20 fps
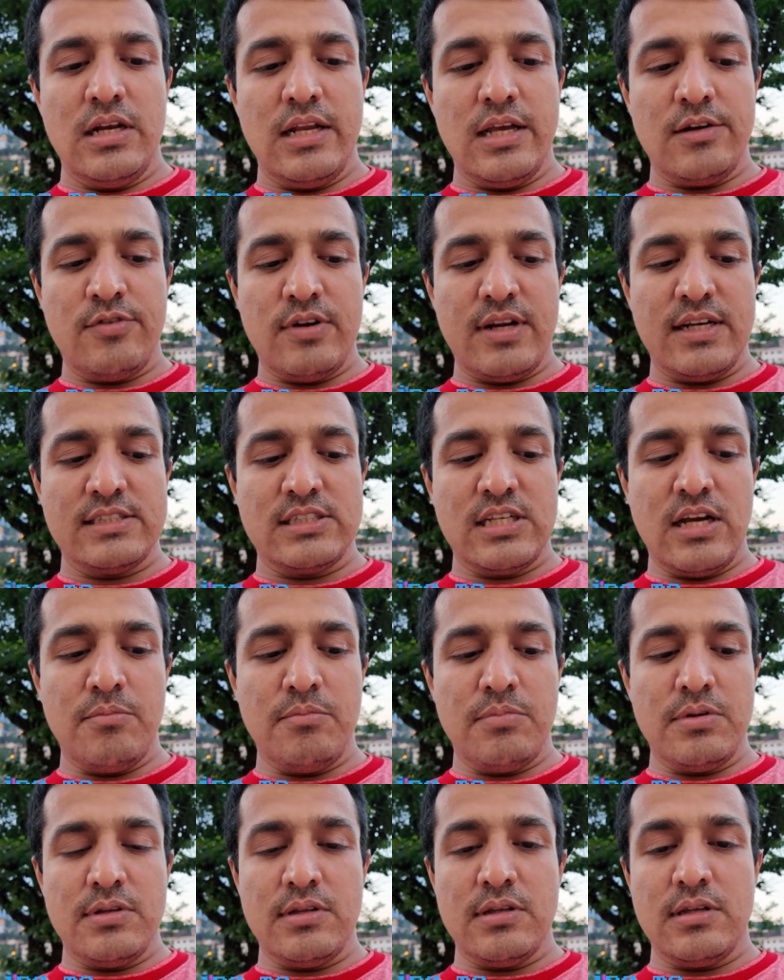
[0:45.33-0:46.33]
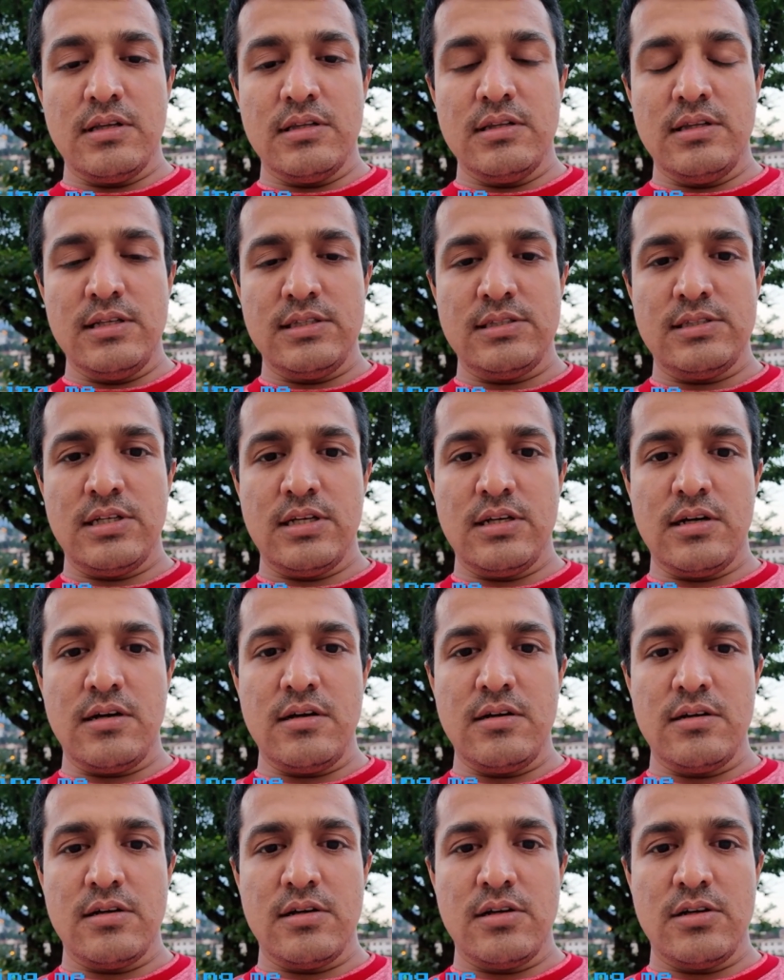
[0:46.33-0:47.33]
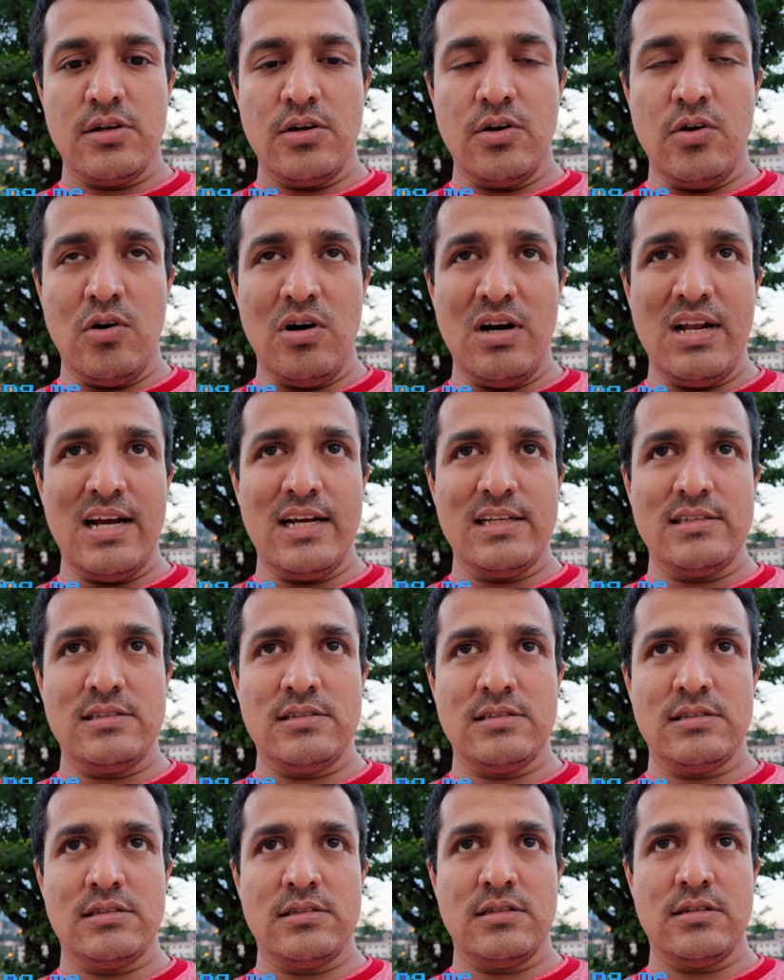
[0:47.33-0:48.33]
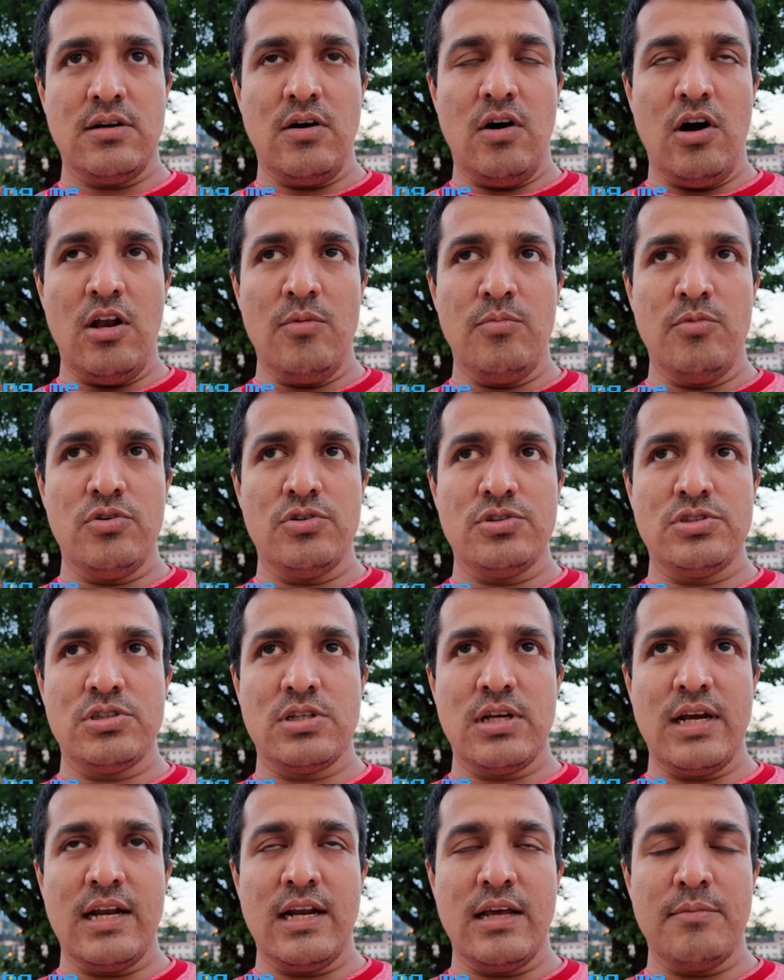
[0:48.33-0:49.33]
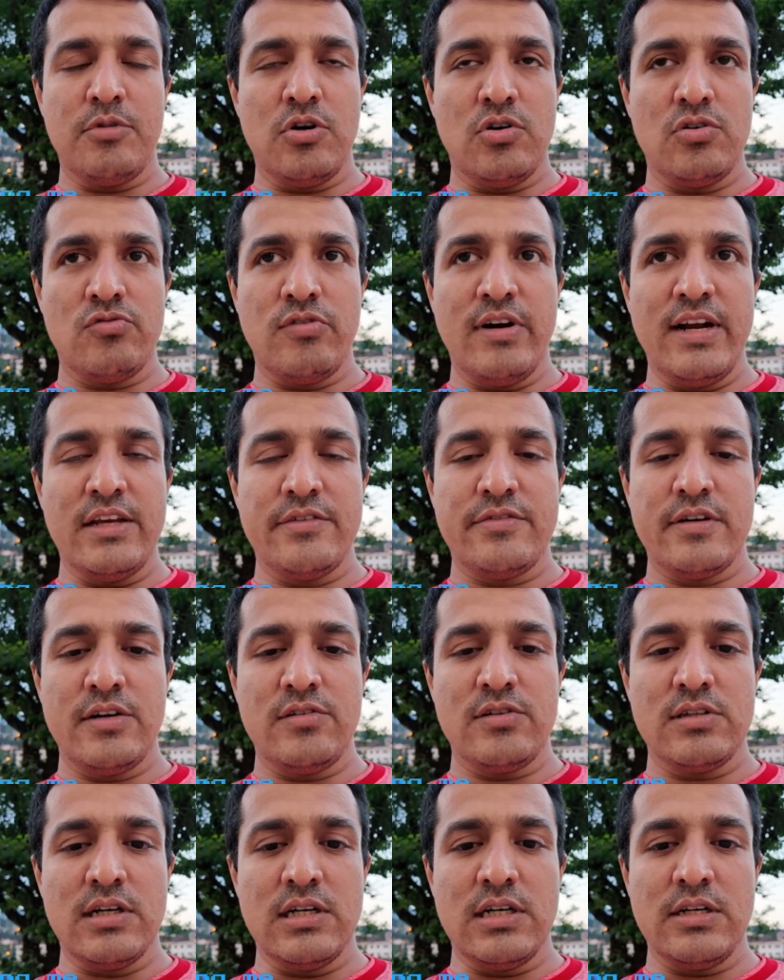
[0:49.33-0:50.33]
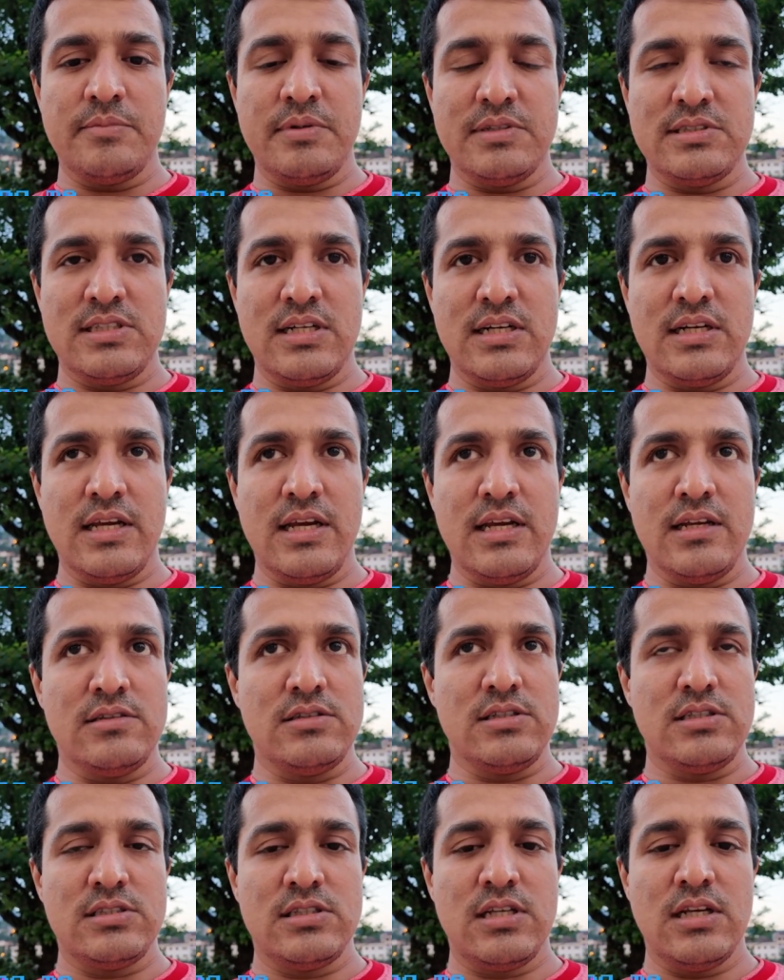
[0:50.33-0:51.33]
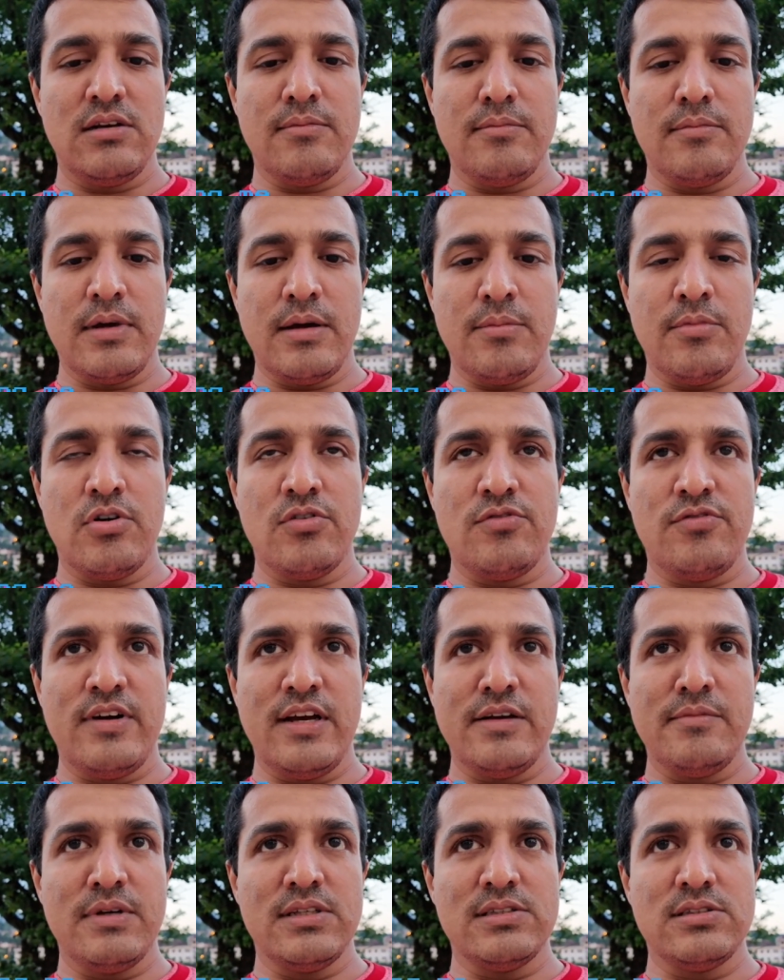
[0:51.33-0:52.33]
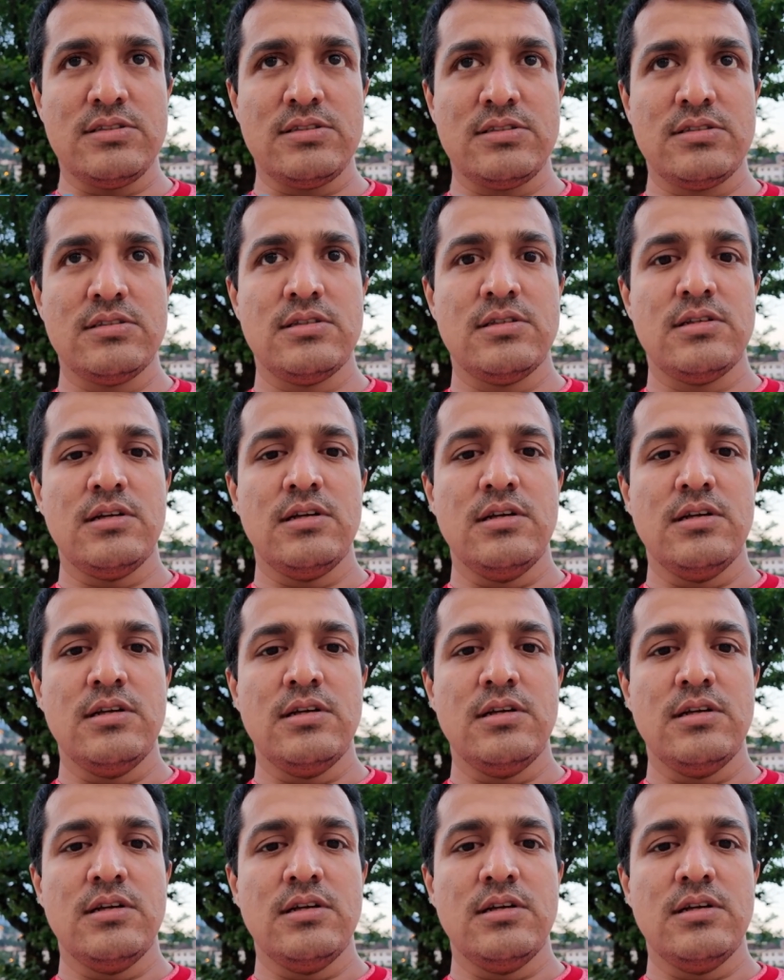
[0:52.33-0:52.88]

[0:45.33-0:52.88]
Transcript: Like for example, this year, gold has almost had about 25 to 30% gain just in about 5 months.